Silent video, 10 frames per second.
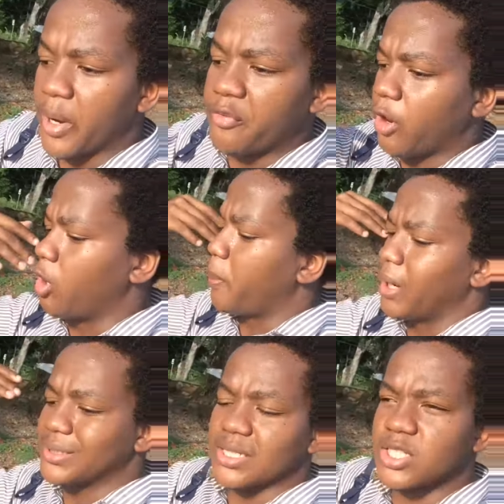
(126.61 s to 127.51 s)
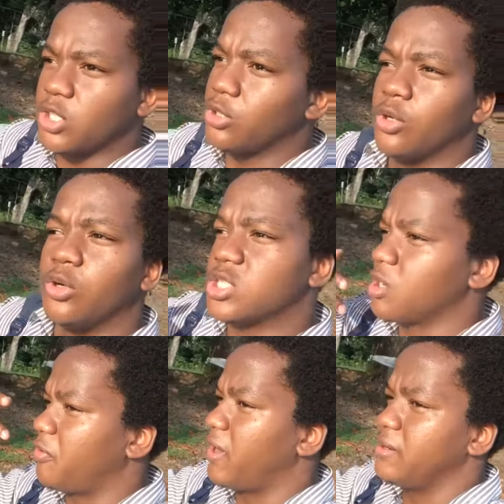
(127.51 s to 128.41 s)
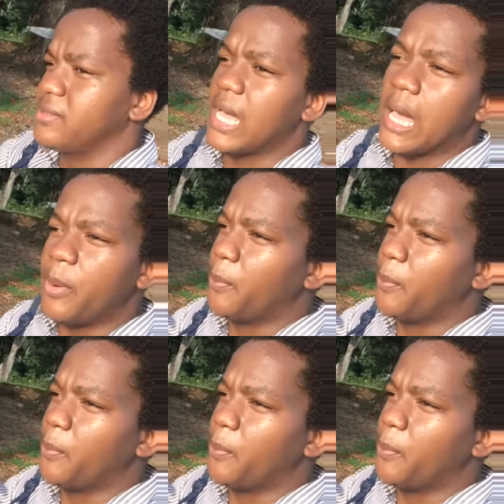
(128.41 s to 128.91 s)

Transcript: following up a lot of CEOs, stuff like that,